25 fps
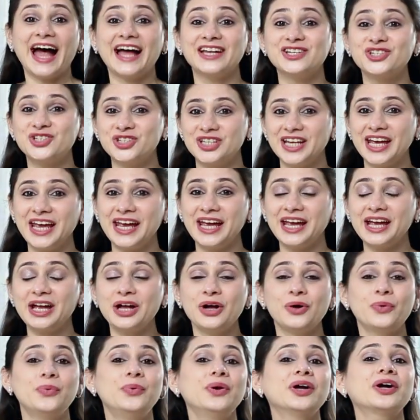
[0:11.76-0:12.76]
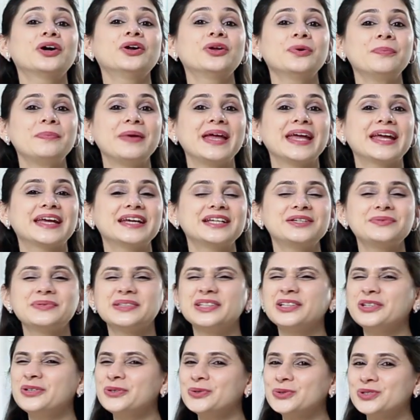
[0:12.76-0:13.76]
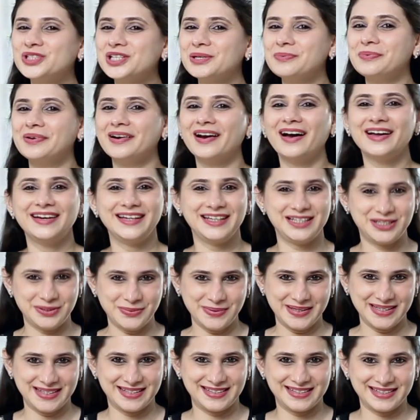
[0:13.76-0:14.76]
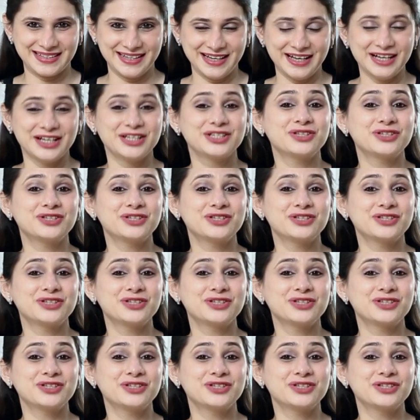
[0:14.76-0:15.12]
And today, we're going to make it with a Ruchi Bharani twist.